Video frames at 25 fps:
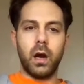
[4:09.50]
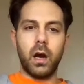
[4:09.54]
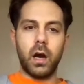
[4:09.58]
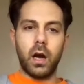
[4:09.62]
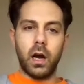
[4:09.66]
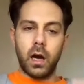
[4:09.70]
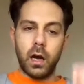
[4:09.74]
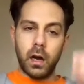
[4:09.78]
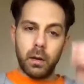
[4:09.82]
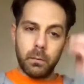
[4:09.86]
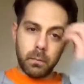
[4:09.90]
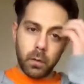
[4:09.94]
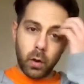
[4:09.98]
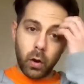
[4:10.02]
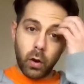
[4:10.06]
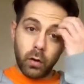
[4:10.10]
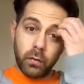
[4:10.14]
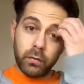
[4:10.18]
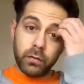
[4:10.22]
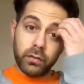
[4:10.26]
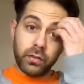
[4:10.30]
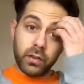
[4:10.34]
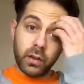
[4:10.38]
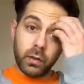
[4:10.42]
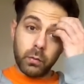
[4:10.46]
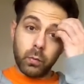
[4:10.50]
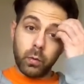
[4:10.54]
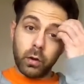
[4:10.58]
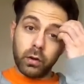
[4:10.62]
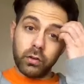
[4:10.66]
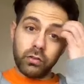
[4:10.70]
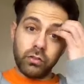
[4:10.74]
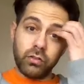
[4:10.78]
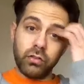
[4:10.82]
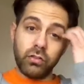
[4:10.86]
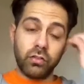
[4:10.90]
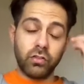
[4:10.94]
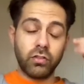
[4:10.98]
Obviously,
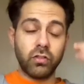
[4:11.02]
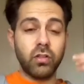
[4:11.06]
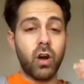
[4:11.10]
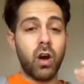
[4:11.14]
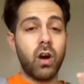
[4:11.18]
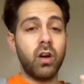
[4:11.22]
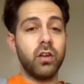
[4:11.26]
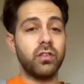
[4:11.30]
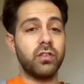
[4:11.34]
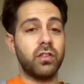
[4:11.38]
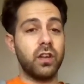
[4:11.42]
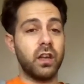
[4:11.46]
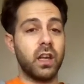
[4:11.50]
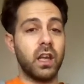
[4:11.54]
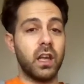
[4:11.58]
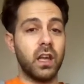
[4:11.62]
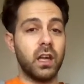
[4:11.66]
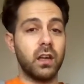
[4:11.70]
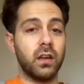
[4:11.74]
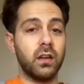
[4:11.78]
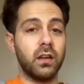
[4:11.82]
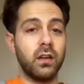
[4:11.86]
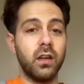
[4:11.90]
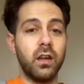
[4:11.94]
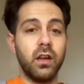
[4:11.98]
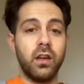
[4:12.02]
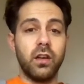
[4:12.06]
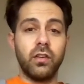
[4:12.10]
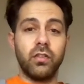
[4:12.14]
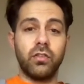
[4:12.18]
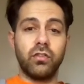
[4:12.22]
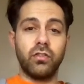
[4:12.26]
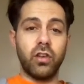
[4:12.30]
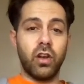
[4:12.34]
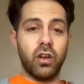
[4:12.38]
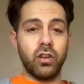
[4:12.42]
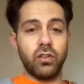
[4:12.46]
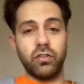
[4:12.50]
once you start digging,
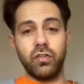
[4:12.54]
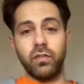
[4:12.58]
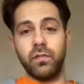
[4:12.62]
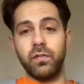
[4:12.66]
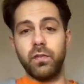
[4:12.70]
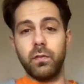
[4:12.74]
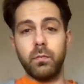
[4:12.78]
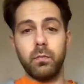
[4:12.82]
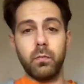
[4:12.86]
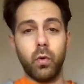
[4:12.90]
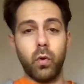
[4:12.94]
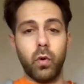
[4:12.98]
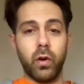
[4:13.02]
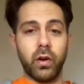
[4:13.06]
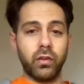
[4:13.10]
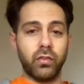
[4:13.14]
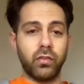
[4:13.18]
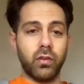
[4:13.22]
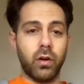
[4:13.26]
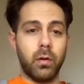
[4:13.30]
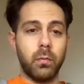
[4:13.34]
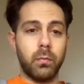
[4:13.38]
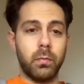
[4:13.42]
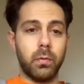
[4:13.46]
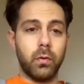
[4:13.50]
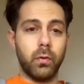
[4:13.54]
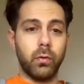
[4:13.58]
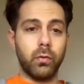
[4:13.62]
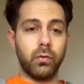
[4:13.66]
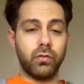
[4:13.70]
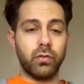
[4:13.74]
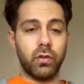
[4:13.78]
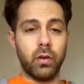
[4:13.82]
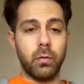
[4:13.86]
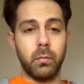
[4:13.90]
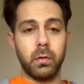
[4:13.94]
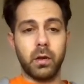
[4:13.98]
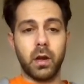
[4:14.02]
searching for more
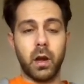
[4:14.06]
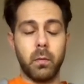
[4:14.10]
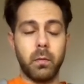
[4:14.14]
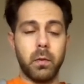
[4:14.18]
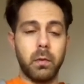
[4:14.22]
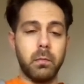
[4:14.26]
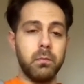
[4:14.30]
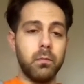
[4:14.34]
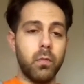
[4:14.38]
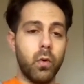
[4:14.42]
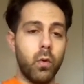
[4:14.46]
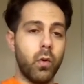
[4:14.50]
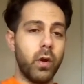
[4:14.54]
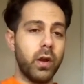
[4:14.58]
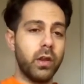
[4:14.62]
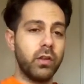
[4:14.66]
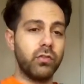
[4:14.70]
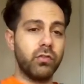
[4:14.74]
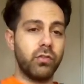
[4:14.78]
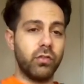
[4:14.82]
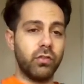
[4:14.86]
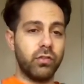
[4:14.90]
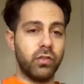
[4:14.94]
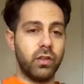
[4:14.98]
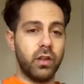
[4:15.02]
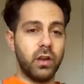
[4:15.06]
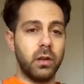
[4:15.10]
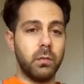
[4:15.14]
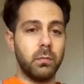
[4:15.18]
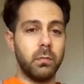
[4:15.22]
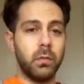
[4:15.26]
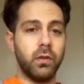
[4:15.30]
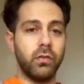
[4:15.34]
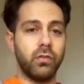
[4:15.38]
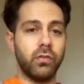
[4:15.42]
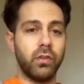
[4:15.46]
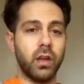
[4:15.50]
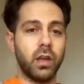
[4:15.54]
examples and becoming more interested
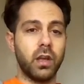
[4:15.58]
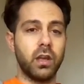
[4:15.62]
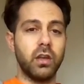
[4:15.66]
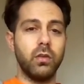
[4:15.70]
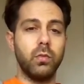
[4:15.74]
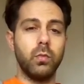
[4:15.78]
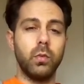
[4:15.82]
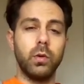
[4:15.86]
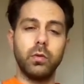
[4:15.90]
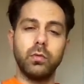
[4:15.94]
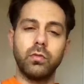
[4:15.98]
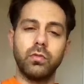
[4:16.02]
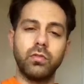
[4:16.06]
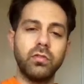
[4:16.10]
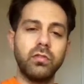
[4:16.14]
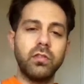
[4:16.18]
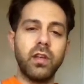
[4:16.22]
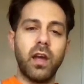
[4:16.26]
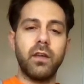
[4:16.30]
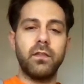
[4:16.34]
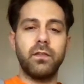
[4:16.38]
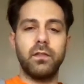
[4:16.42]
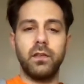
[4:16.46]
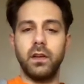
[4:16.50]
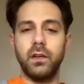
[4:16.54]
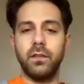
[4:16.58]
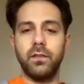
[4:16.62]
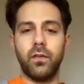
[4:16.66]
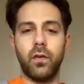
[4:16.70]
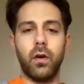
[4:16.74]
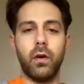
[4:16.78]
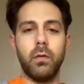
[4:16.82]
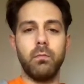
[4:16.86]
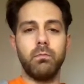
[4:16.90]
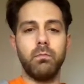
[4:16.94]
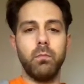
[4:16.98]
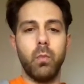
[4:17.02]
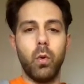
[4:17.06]
in music, you will definitely
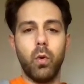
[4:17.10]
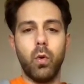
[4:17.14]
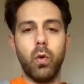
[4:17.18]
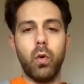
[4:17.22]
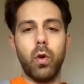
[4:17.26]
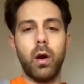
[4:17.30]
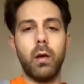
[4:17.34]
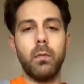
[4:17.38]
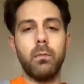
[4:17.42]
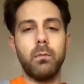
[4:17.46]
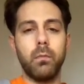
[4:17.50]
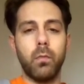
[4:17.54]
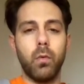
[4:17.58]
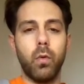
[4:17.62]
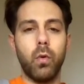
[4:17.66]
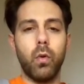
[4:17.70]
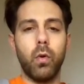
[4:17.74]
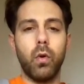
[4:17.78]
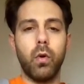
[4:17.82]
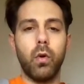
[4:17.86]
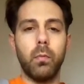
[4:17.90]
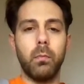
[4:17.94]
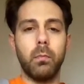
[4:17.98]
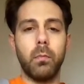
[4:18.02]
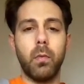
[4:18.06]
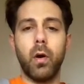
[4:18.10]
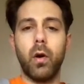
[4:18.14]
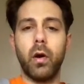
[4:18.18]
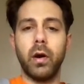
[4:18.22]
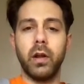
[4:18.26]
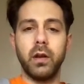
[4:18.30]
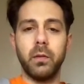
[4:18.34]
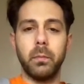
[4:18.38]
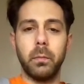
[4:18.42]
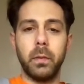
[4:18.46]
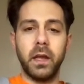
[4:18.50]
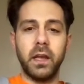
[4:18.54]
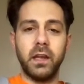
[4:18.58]
find more and more
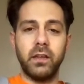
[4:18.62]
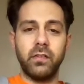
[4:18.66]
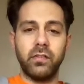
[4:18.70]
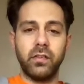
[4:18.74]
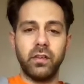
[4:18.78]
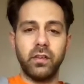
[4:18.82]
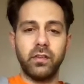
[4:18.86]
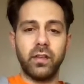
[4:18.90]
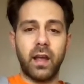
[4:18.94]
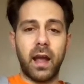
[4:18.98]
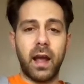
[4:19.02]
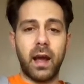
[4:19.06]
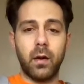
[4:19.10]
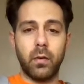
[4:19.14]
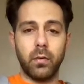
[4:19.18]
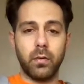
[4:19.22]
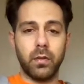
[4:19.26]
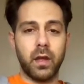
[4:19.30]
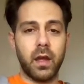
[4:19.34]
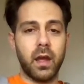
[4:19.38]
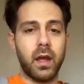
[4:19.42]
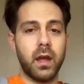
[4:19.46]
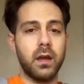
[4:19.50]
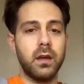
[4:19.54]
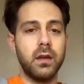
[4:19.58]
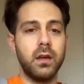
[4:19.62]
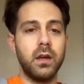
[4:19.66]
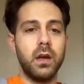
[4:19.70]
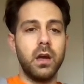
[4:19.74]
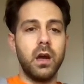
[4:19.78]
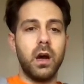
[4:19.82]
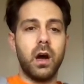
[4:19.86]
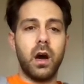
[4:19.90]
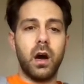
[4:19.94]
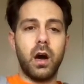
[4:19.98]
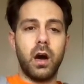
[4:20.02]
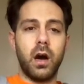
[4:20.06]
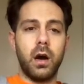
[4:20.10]
minor pieces out there.
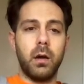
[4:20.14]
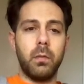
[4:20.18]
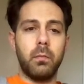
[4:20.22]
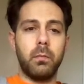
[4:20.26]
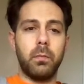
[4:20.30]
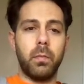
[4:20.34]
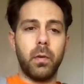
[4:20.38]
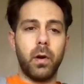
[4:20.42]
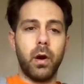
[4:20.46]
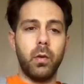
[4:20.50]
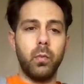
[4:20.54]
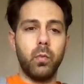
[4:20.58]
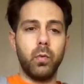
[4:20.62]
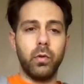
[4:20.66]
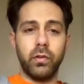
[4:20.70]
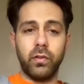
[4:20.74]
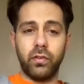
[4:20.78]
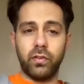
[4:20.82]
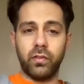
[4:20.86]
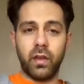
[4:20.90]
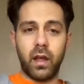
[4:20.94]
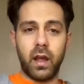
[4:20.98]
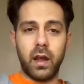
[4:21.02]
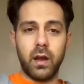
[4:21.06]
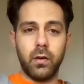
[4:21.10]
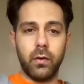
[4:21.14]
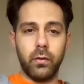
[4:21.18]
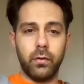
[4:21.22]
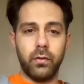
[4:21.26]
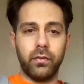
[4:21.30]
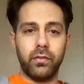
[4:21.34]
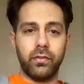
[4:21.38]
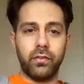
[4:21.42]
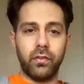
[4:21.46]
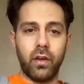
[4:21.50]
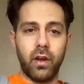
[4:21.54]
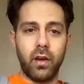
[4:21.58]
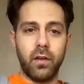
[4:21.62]
But I would say on
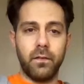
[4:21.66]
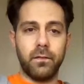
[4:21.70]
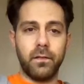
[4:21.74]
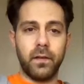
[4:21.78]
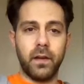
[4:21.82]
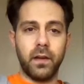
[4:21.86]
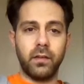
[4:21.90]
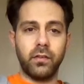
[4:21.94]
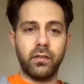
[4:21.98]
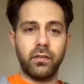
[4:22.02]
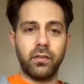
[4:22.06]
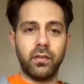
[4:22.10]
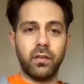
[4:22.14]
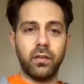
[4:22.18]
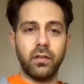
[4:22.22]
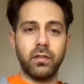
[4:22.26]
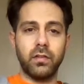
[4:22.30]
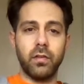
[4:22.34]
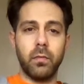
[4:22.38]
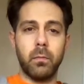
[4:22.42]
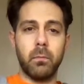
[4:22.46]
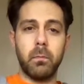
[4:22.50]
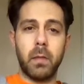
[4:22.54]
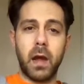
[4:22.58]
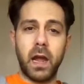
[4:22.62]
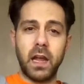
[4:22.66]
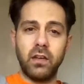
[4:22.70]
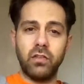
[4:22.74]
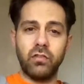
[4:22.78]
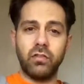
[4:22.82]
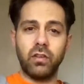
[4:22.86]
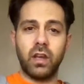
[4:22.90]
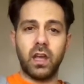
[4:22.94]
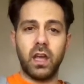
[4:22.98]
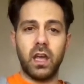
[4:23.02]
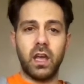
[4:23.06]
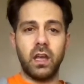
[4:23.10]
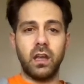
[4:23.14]
the surface, the
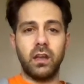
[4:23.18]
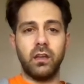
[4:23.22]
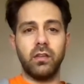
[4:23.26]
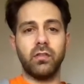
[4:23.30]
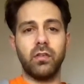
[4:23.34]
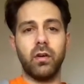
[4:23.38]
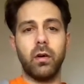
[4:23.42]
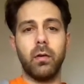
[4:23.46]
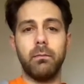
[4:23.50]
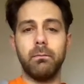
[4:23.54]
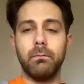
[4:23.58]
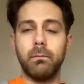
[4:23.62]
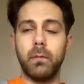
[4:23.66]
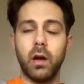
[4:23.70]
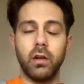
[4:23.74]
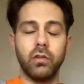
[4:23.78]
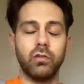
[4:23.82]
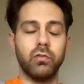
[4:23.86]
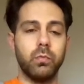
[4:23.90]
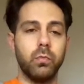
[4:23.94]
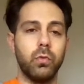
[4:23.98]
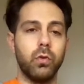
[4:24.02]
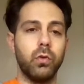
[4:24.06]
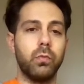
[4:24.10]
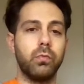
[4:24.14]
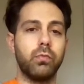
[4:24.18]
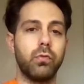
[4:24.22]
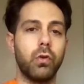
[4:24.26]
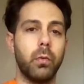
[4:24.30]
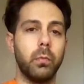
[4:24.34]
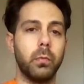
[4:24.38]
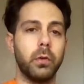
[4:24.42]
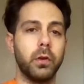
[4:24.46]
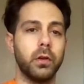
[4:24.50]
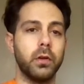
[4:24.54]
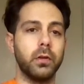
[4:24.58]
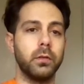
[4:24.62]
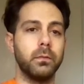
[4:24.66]
major keys are much more
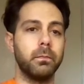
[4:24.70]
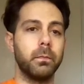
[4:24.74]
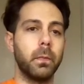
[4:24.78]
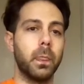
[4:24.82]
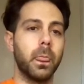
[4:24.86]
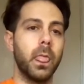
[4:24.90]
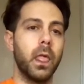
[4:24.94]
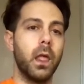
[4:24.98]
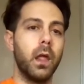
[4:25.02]
prominent.